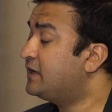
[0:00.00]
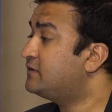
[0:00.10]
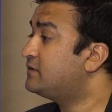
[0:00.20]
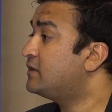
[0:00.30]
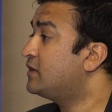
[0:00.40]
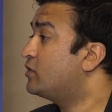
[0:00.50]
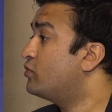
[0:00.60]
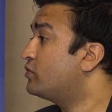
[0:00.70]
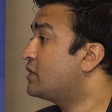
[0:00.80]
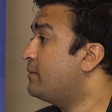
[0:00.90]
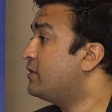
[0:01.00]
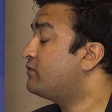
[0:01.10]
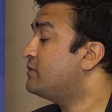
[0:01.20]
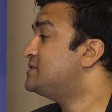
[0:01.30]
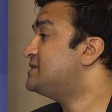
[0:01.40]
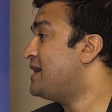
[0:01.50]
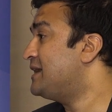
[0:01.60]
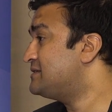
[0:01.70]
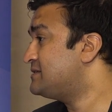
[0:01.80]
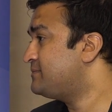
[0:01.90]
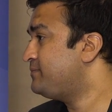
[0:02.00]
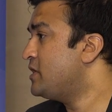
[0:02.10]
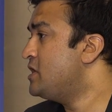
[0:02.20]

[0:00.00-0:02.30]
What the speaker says: that is growth coming from SaaS.